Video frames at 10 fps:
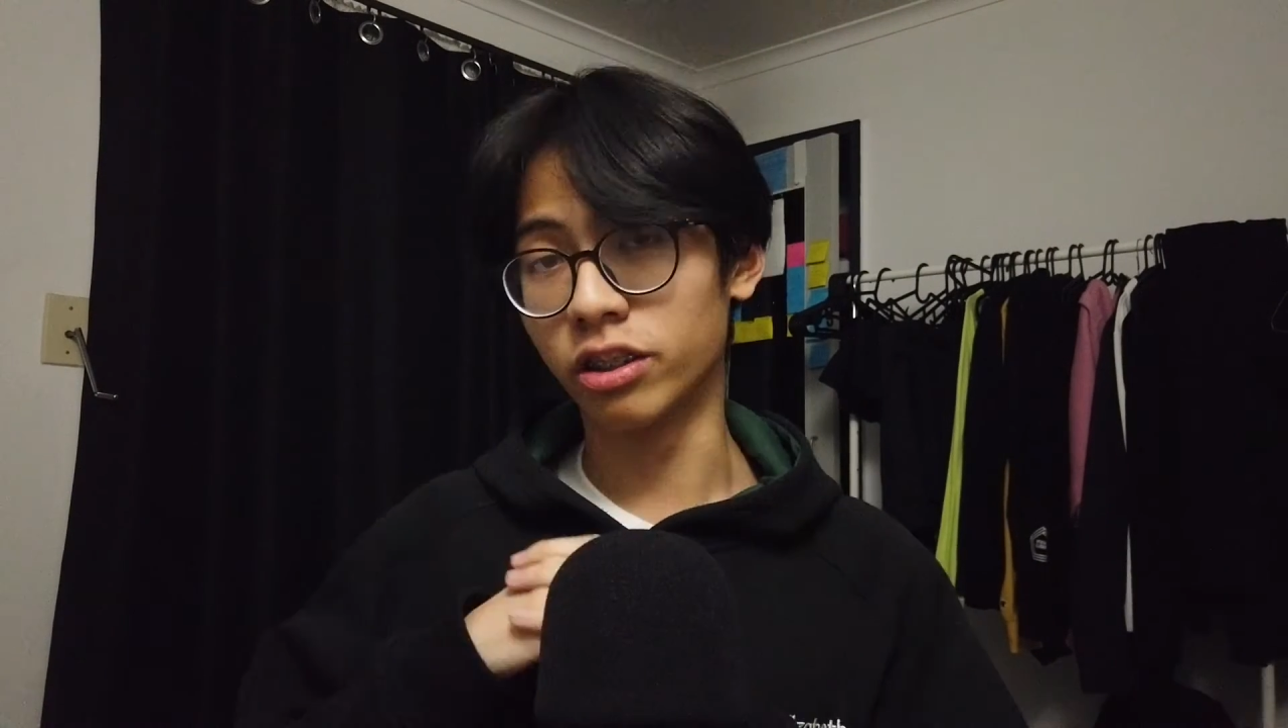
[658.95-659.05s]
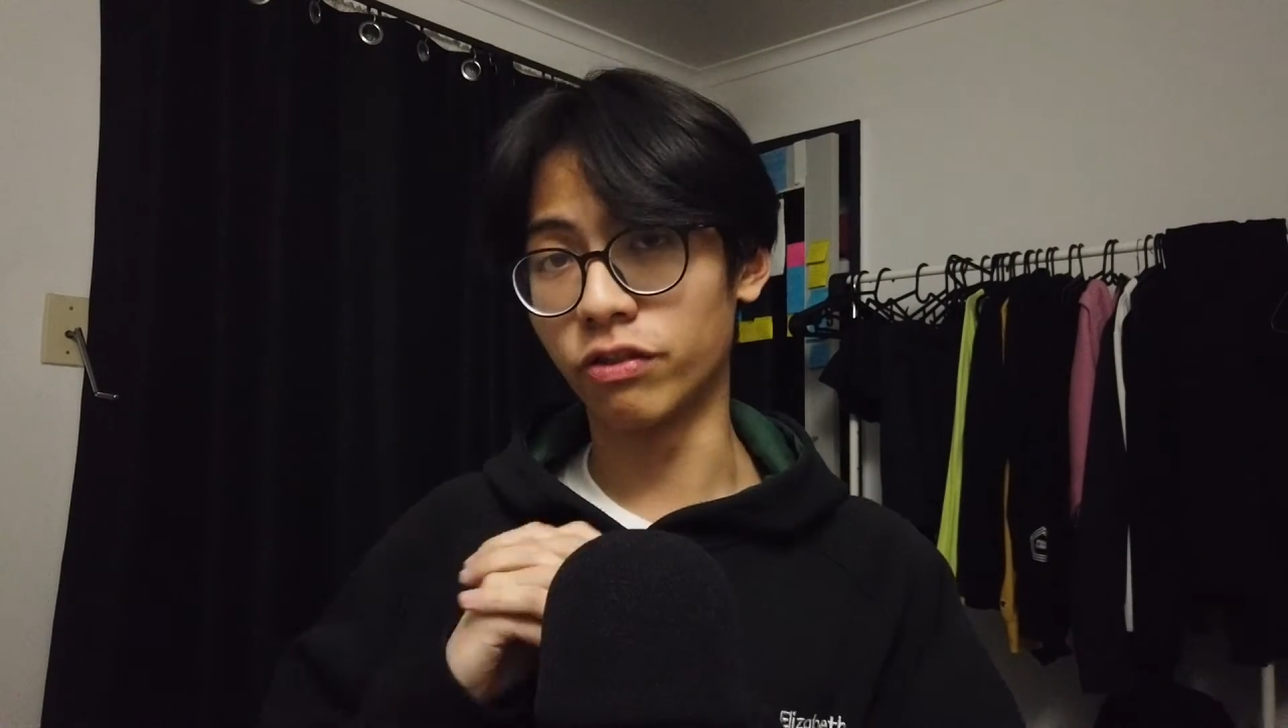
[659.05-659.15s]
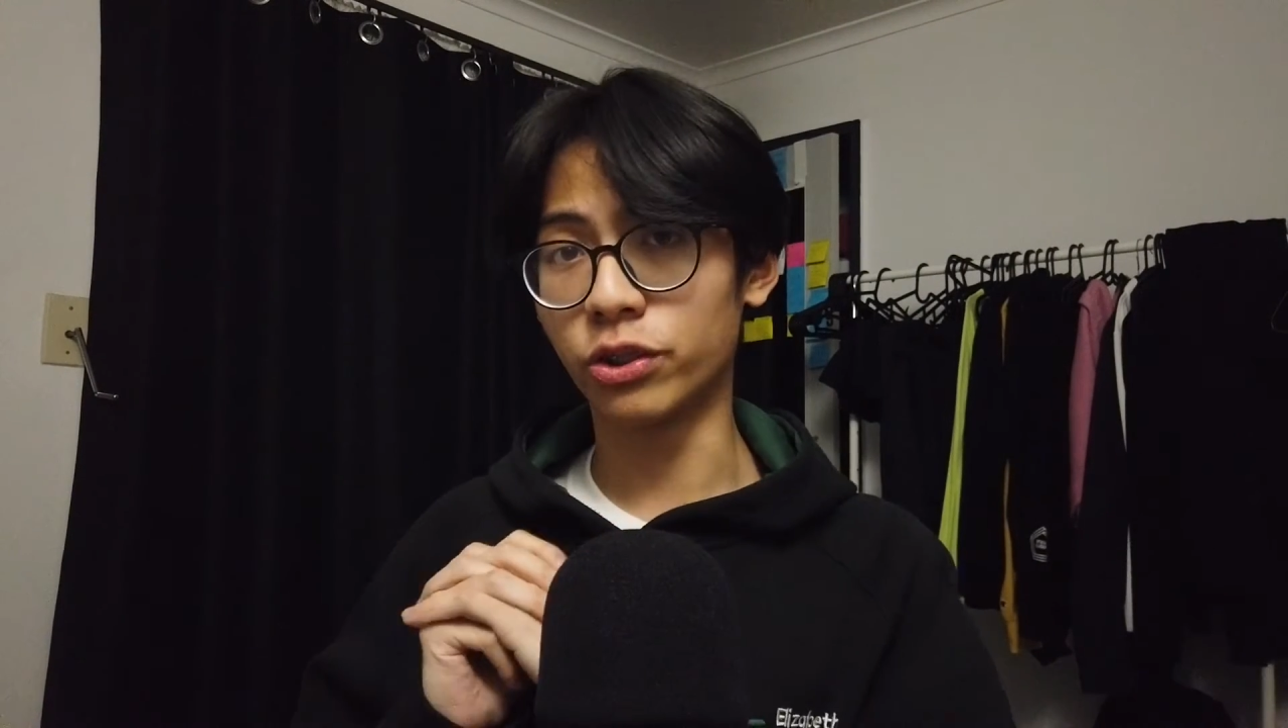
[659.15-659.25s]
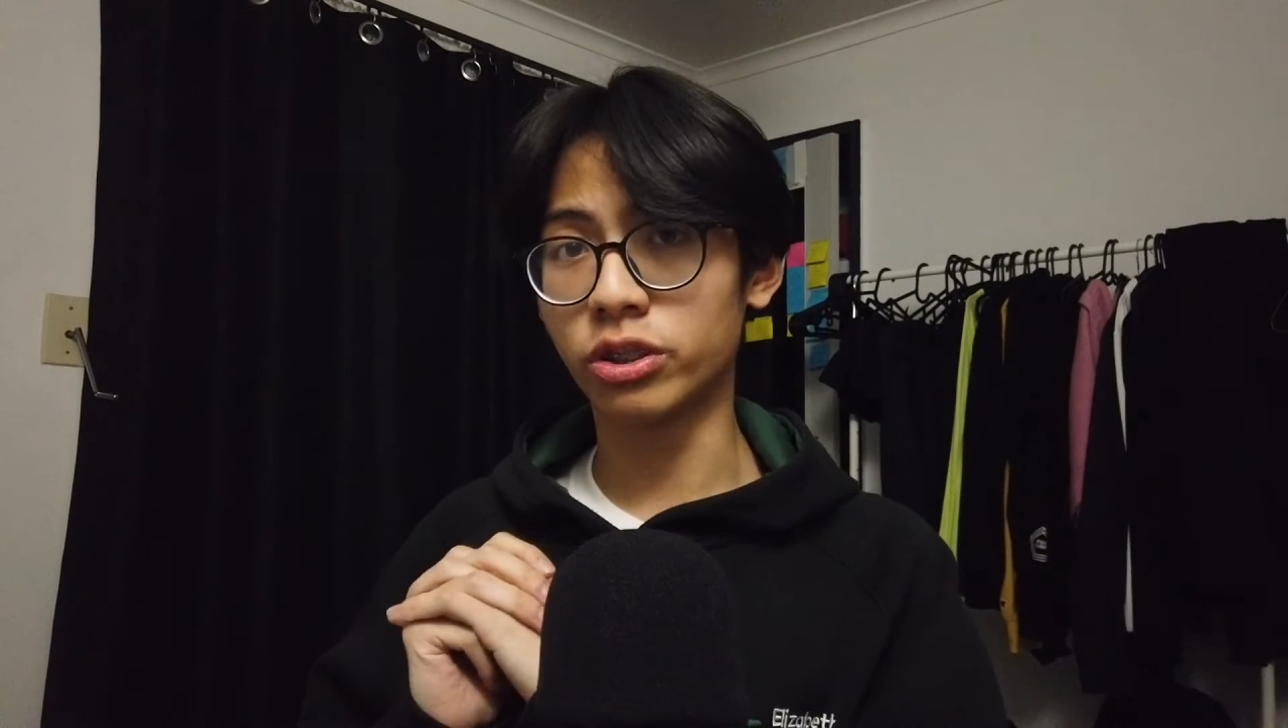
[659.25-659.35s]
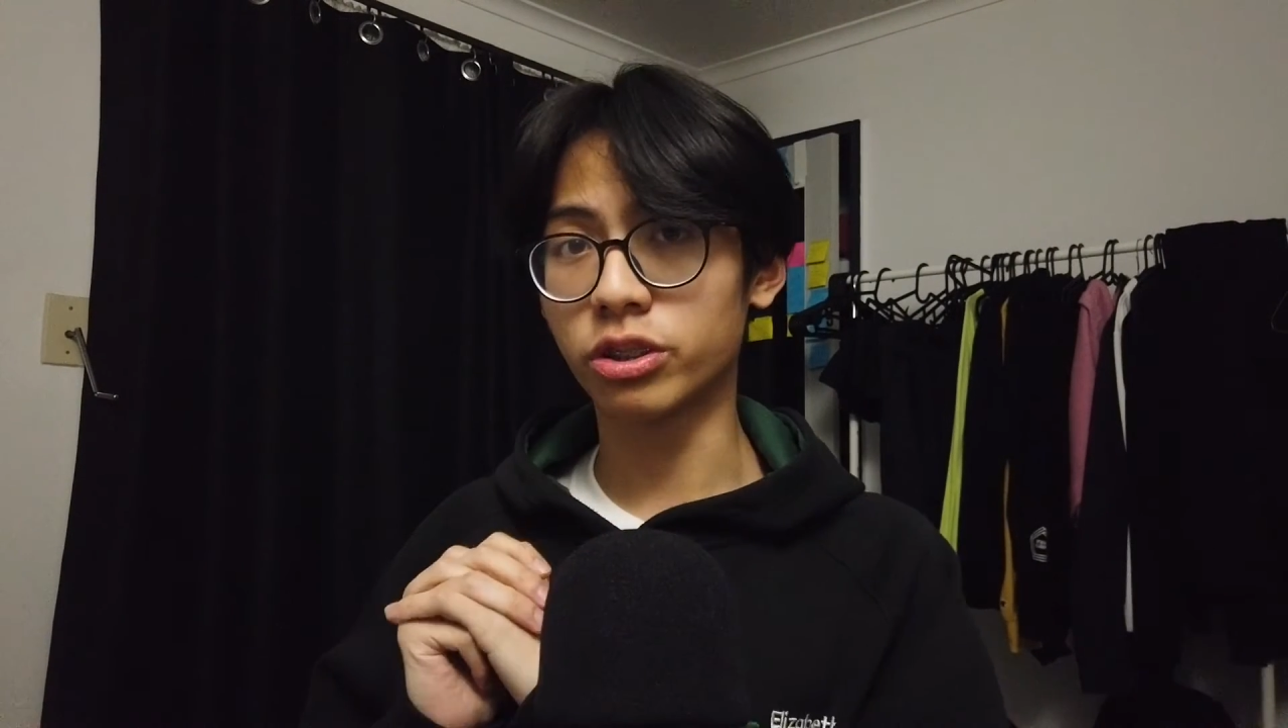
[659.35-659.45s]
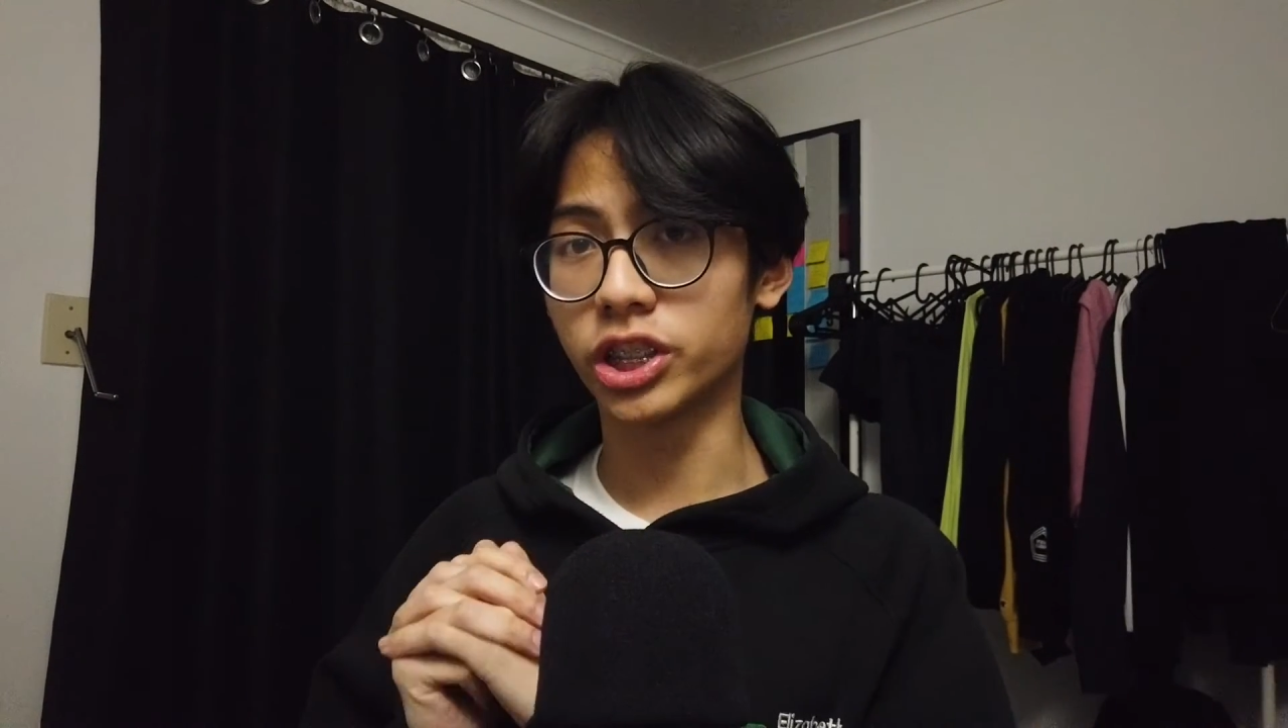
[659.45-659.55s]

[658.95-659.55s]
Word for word: in the future